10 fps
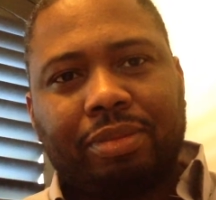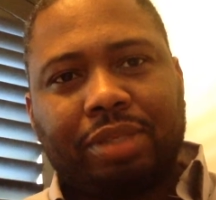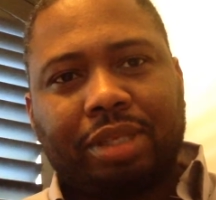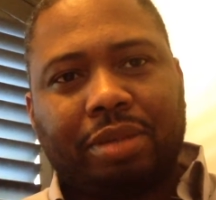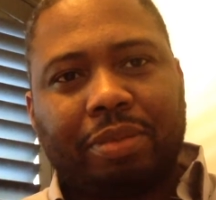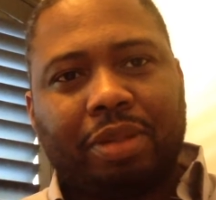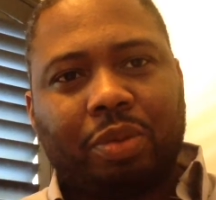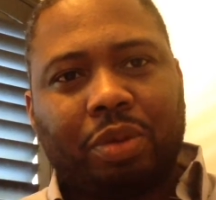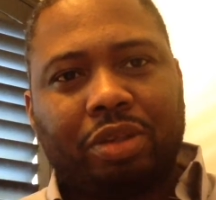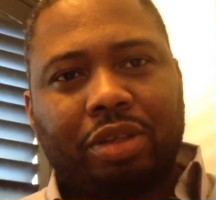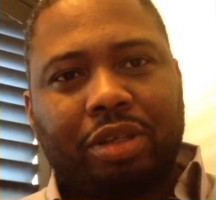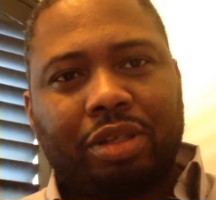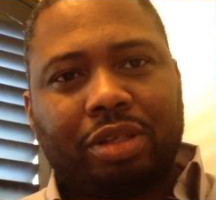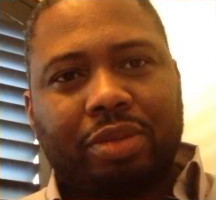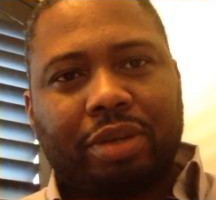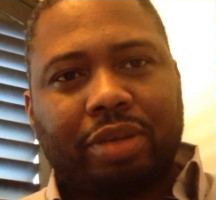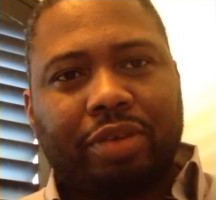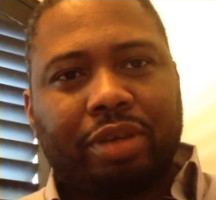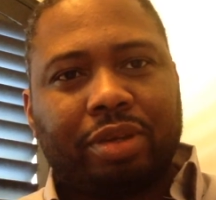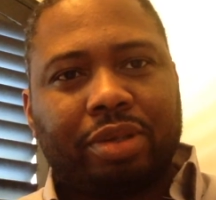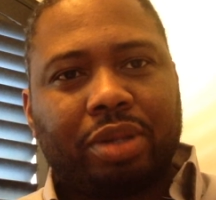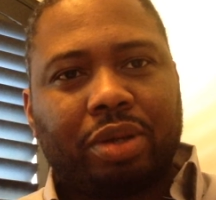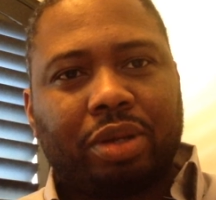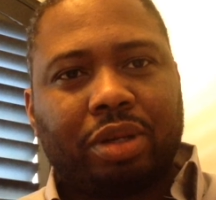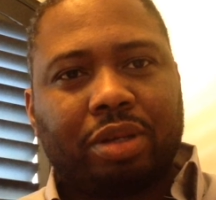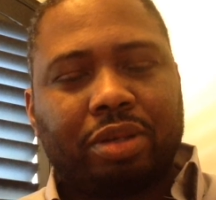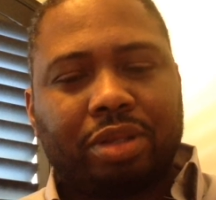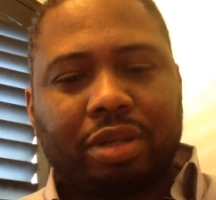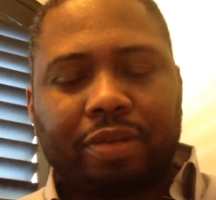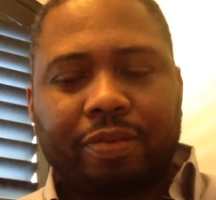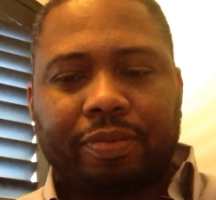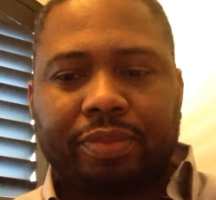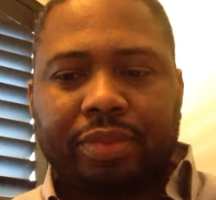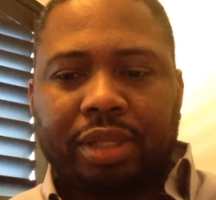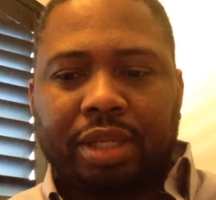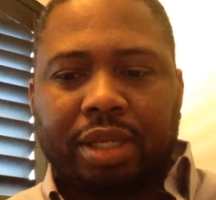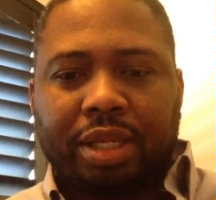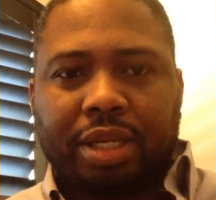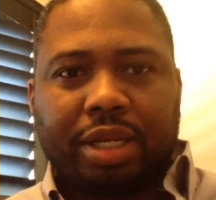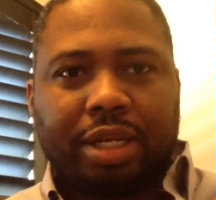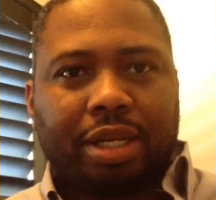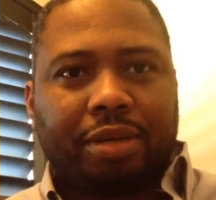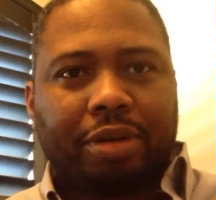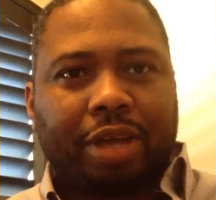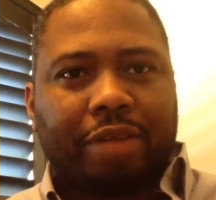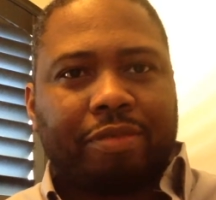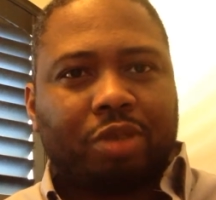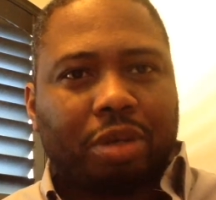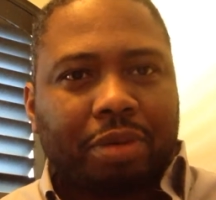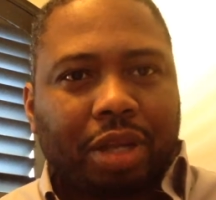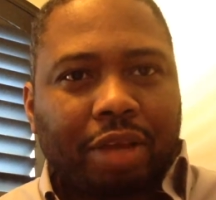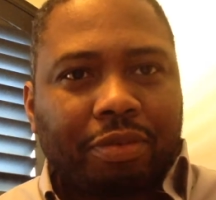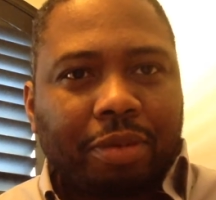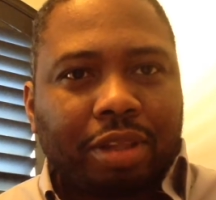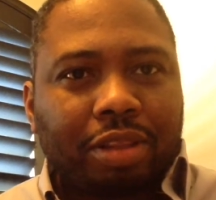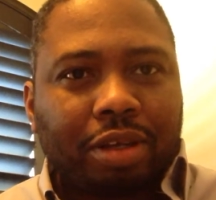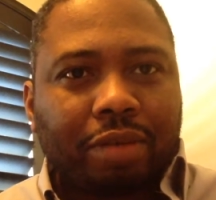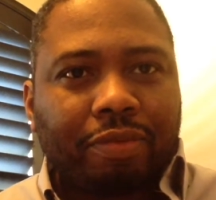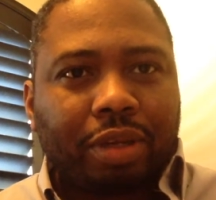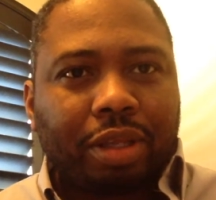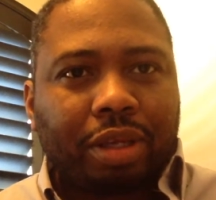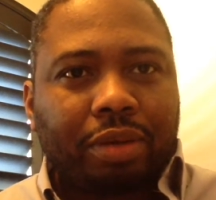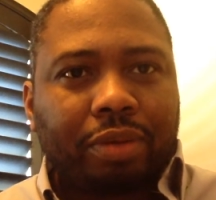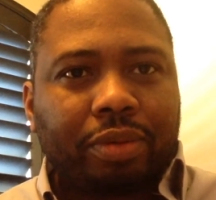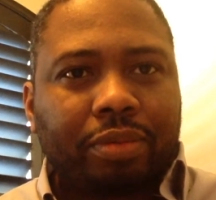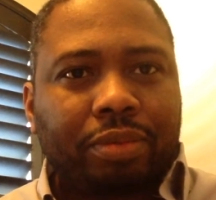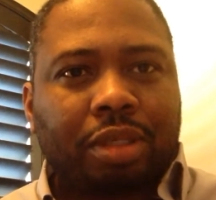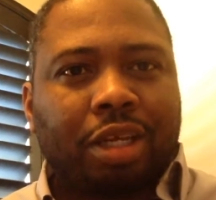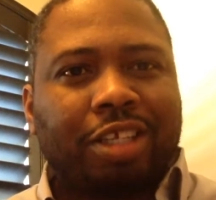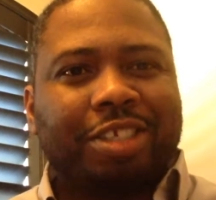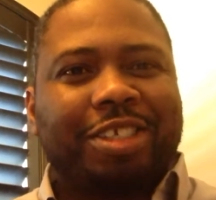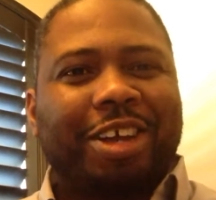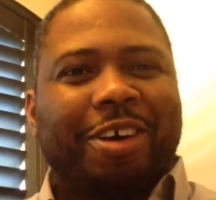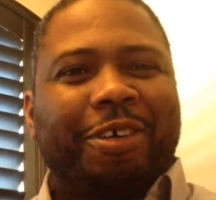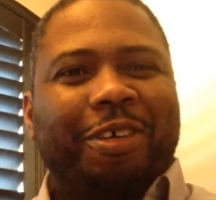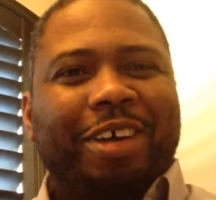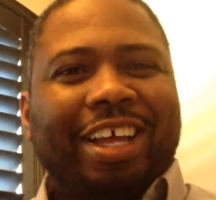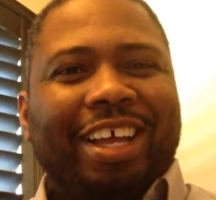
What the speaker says: in the wilderness 300 years earlier? So okay, so I'm gonna have to make a third video. So